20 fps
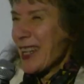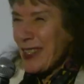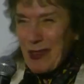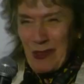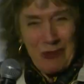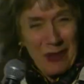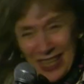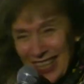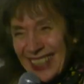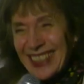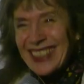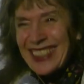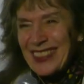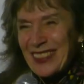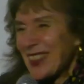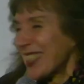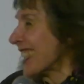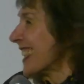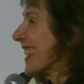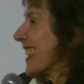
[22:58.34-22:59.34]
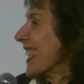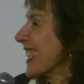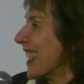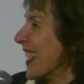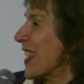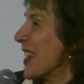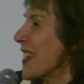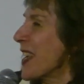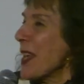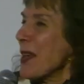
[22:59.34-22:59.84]
I go, what? What?
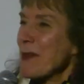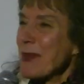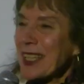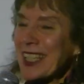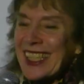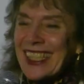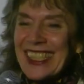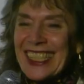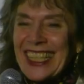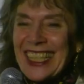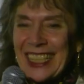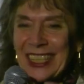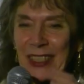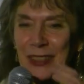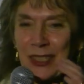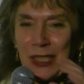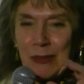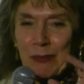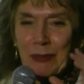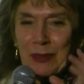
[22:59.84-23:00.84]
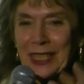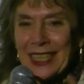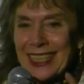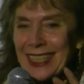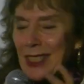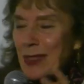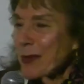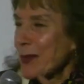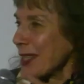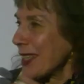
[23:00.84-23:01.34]
Because, you know, it's
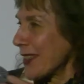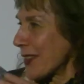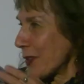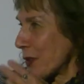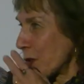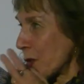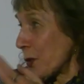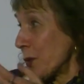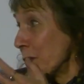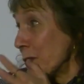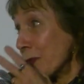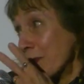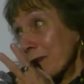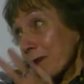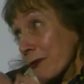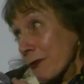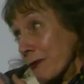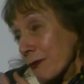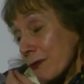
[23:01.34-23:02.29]
playing with two